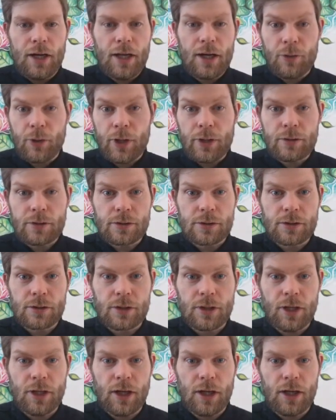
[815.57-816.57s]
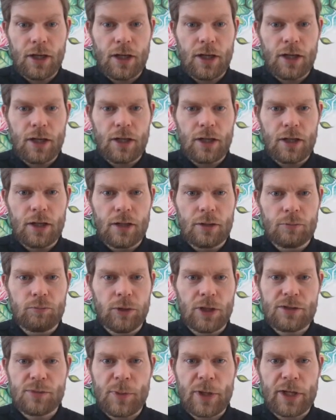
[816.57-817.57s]
Anyway,
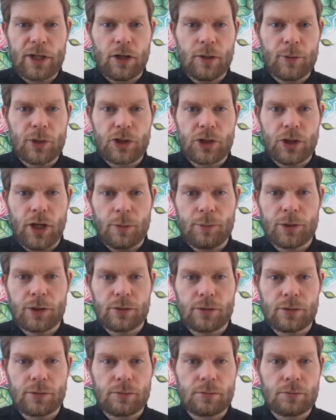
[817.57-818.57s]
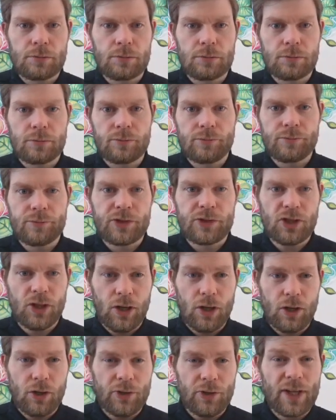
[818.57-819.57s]
let's make an armor shop.
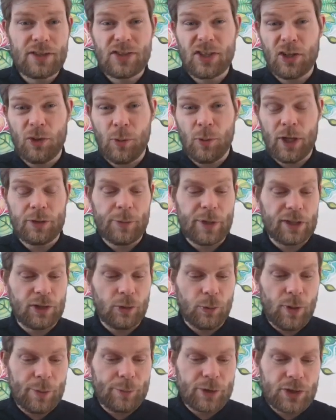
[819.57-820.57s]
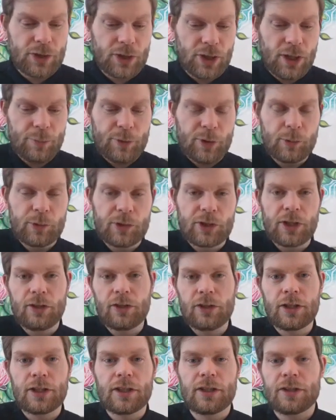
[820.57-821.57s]
So that took a while to make the weapon shop. I wonder
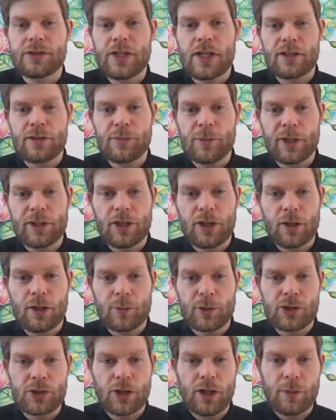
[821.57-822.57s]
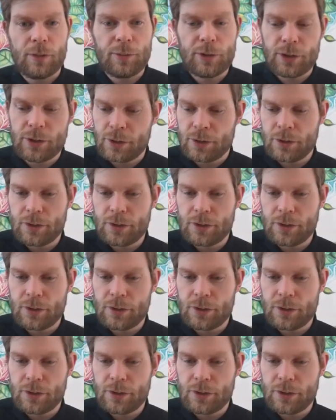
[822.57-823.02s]
how long it'll take to make the armor shop.